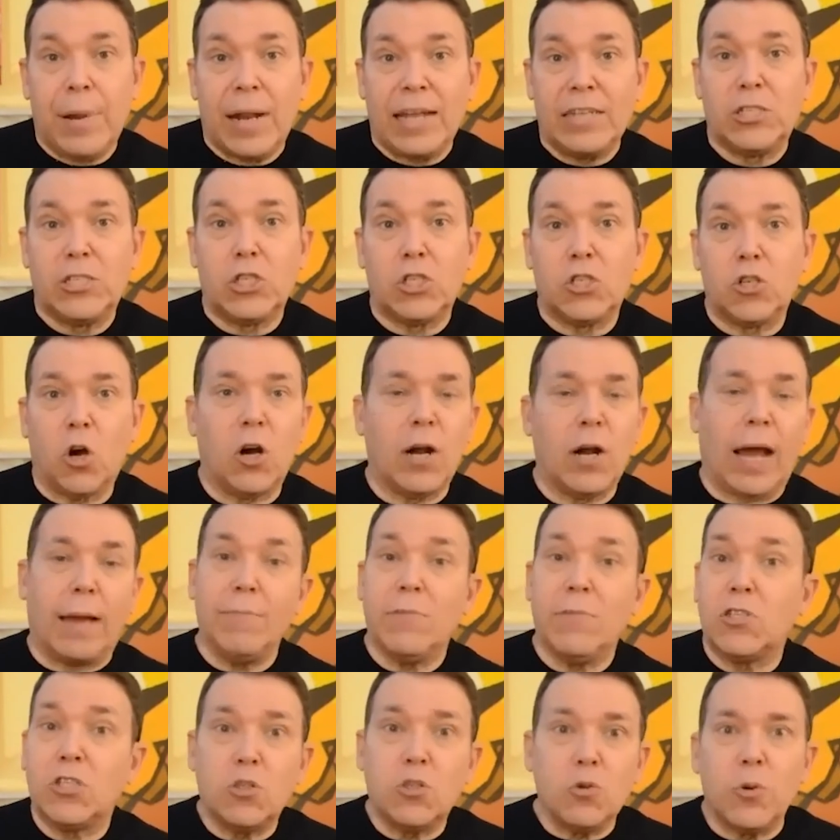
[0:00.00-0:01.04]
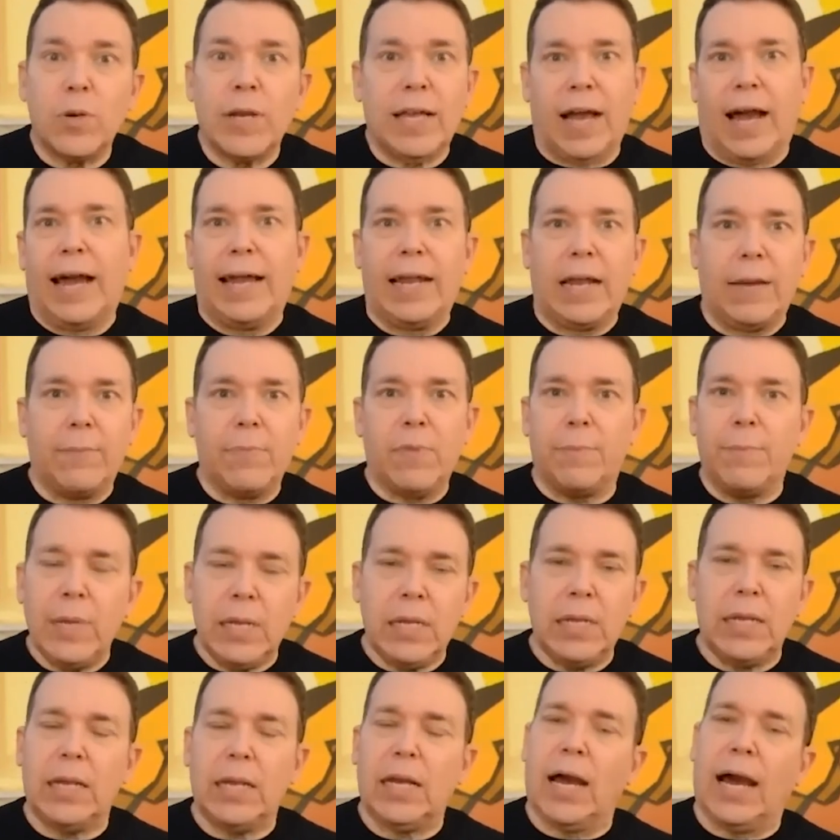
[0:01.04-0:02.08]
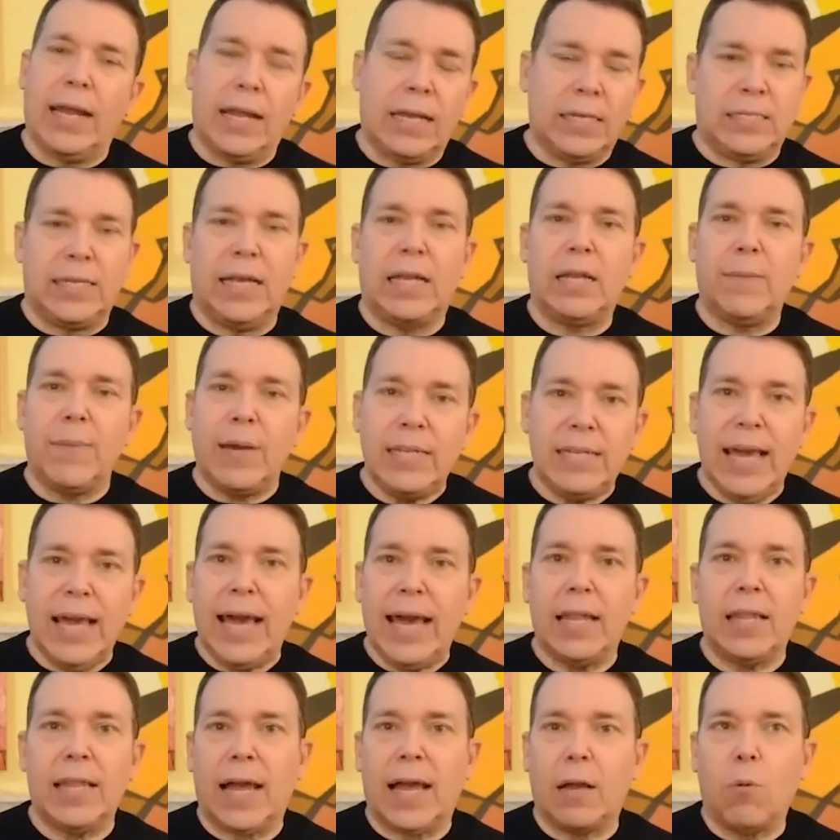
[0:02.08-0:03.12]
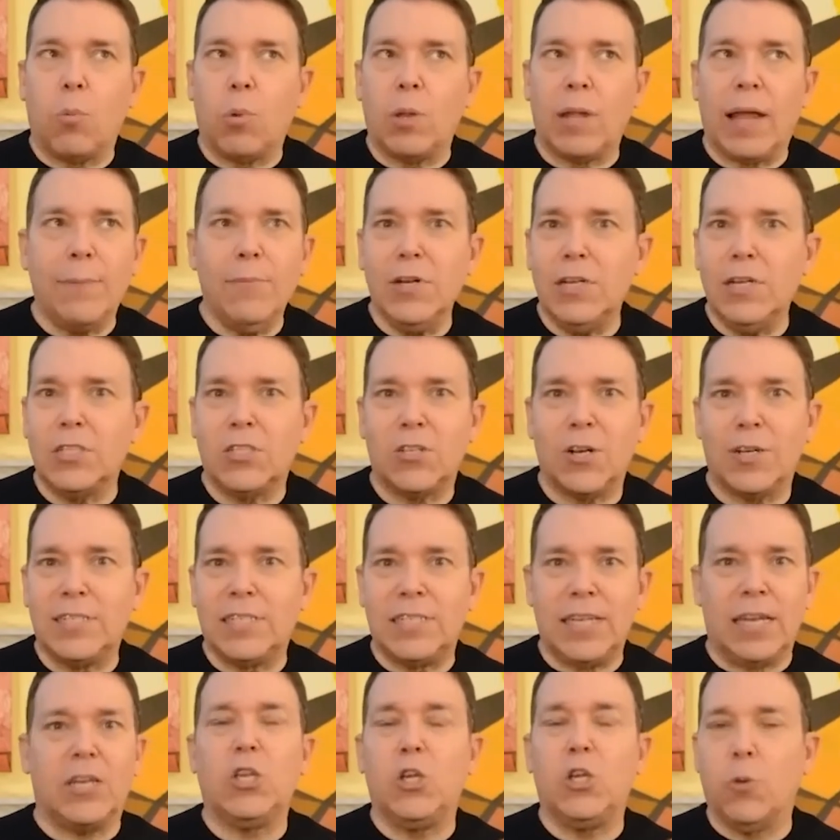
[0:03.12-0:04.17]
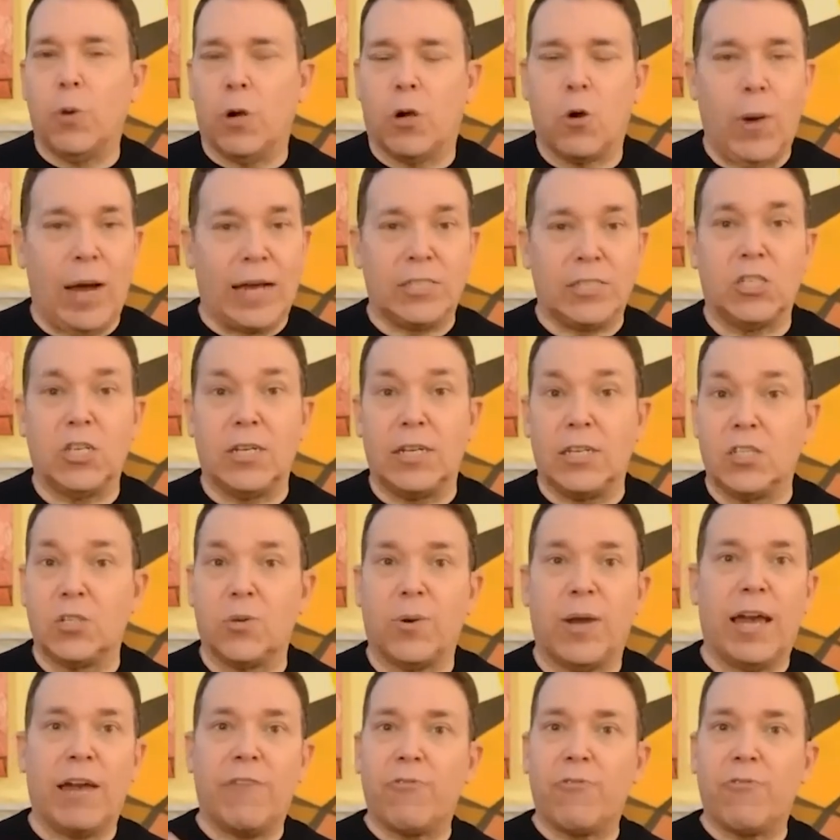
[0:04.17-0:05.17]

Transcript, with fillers: But I start, I'm the story guy and I'm the meaning guy. And I say to my dad, like, well, I'm going to start sending you a question. So